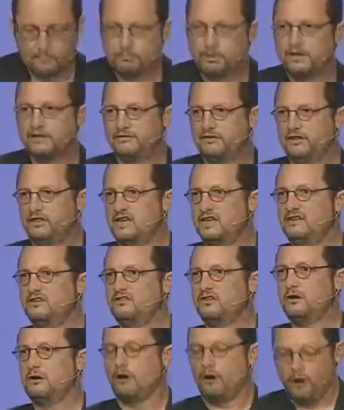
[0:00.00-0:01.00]
But if he thinks
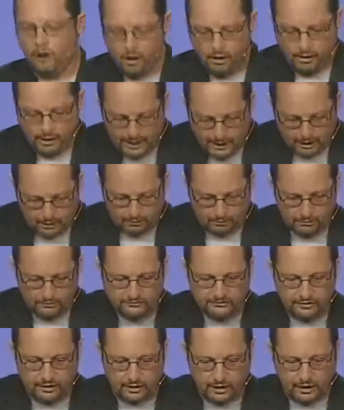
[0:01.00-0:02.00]
there are
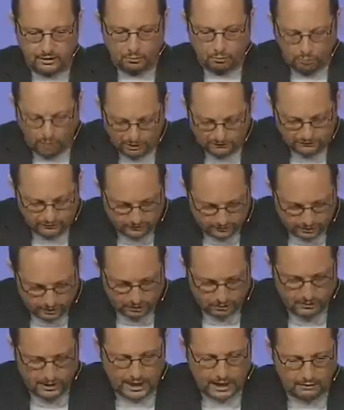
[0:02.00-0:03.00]
errors, I'll want to
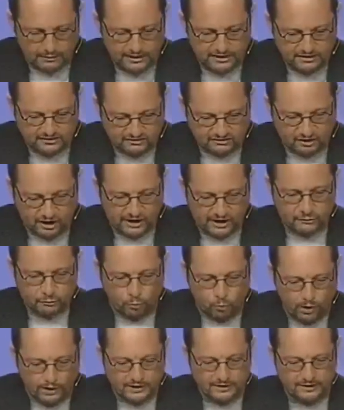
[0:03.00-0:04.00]
know how he decides
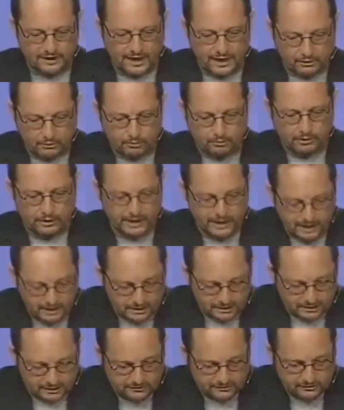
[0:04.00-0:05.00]
what an error
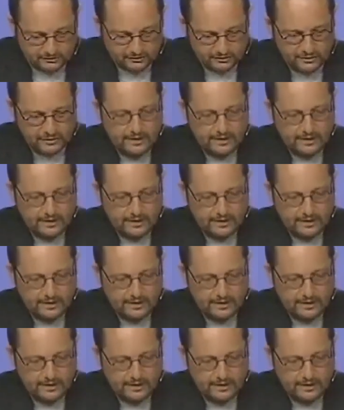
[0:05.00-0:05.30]
is,